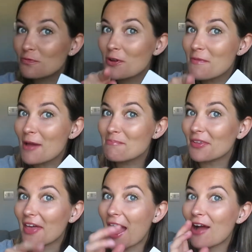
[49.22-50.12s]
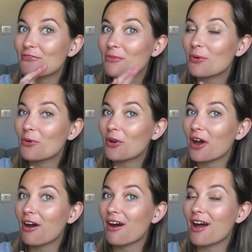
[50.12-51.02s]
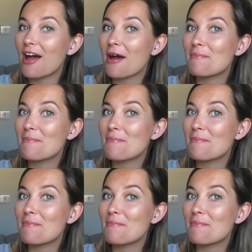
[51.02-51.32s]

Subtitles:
remember that from all our